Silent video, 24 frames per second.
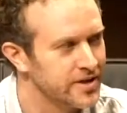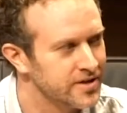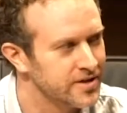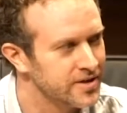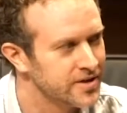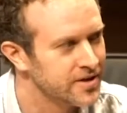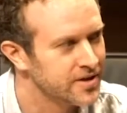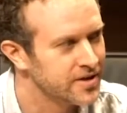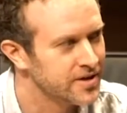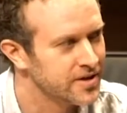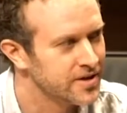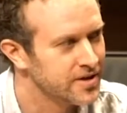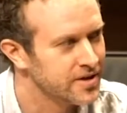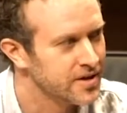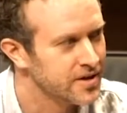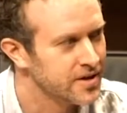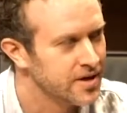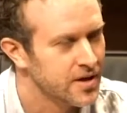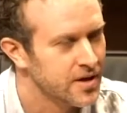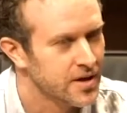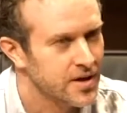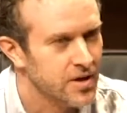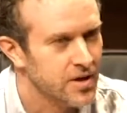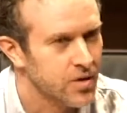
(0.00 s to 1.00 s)
Why?
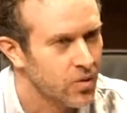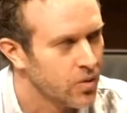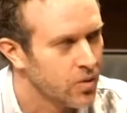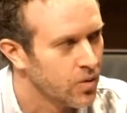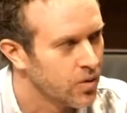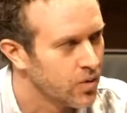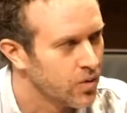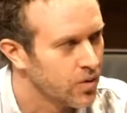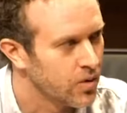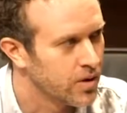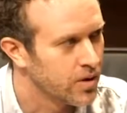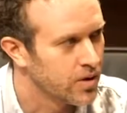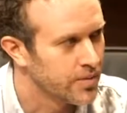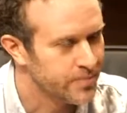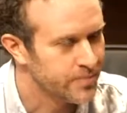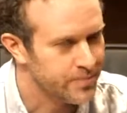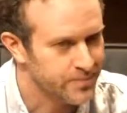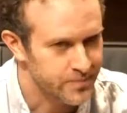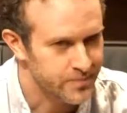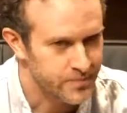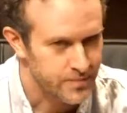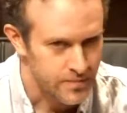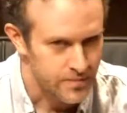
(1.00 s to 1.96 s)
Why does it get to you?